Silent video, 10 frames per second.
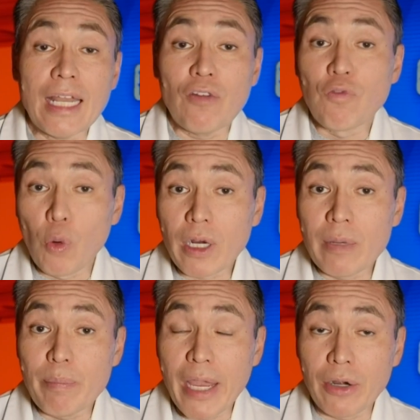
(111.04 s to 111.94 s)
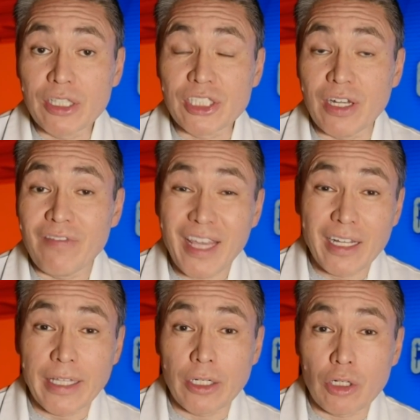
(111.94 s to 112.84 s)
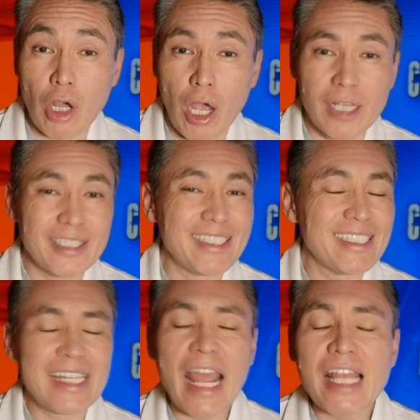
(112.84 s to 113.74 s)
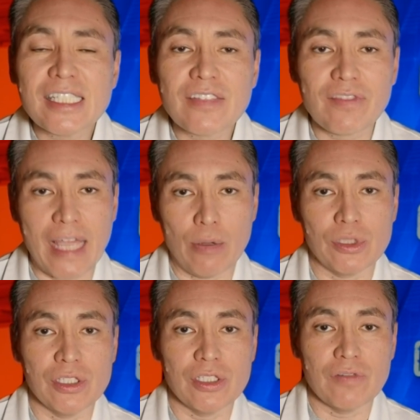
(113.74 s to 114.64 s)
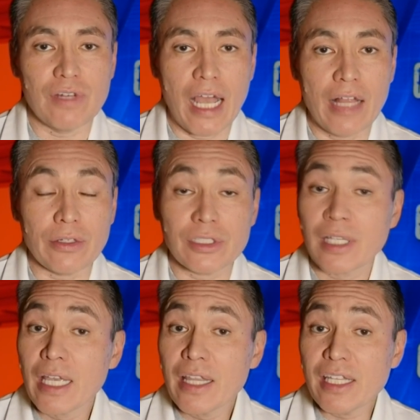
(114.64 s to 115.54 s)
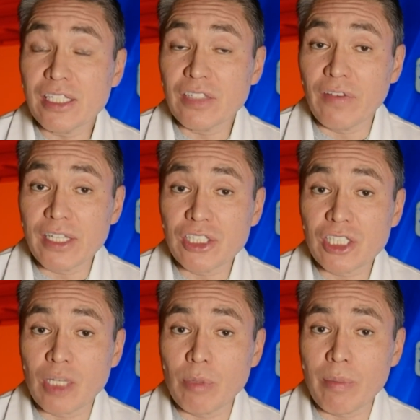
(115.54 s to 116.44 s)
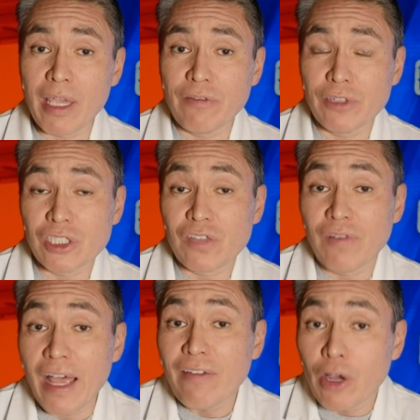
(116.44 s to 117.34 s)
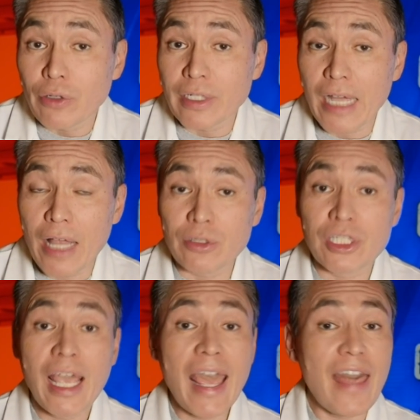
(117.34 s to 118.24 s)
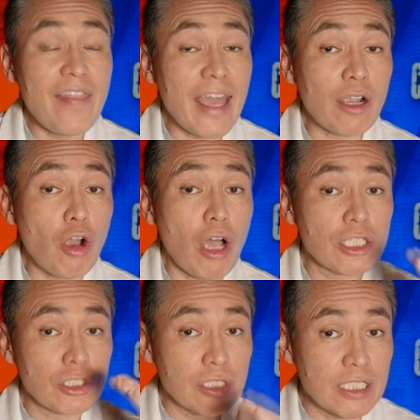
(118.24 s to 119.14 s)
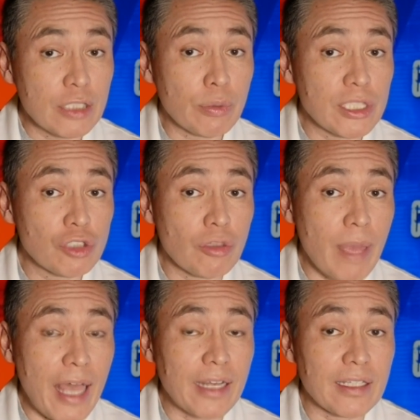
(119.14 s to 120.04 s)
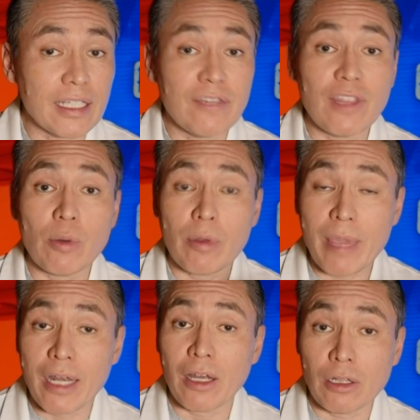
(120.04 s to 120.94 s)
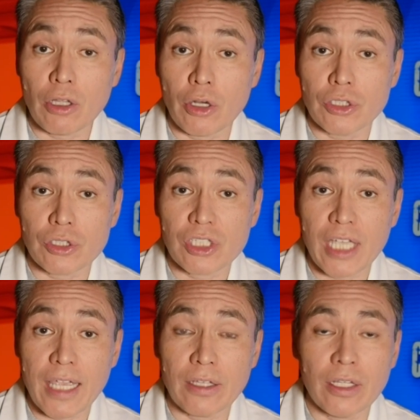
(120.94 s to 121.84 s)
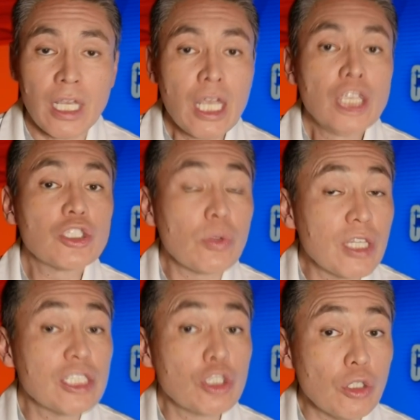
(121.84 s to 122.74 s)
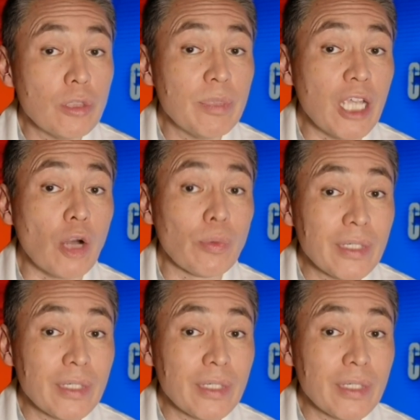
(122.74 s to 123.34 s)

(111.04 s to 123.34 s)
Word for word: Now, for comparison, a ventilator costs tens of thousands of dollars. These devices can be made for just $500, and that cost could decrease dramatically if they were made on a larger scale. So, this could be a